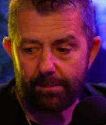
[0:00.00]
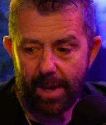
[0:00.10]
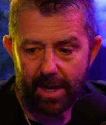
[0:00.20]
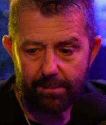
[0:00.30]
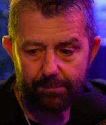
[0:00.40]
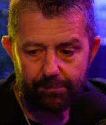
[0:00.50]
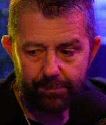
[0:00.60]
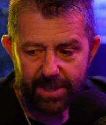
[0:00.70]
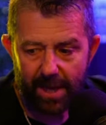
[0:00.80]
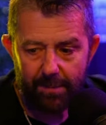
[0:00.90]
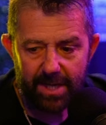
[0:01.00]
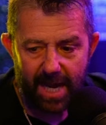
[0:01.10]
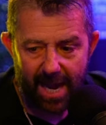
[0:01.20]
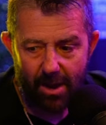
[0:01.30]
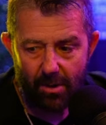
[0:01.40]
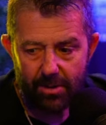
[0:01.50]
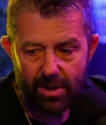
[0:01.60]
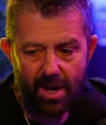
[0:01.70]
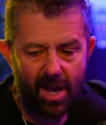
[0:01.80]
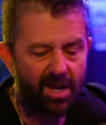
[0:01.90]
and he set me down,
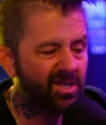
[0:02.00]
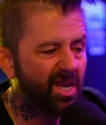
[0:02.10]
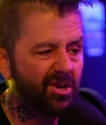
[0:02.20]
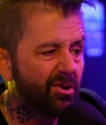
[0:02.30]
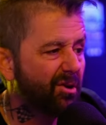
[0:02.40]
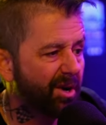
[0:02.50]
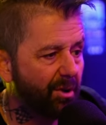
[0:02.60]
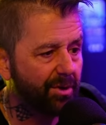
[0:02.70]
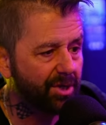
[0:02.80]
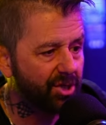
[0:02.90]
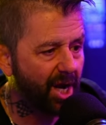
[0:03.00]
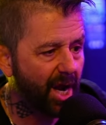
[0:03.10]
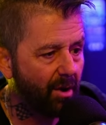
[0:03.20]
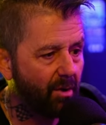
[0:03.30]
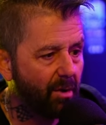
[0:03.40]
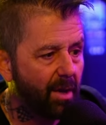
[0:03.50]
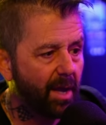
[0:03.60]
and he said, "You're gonna go to jail."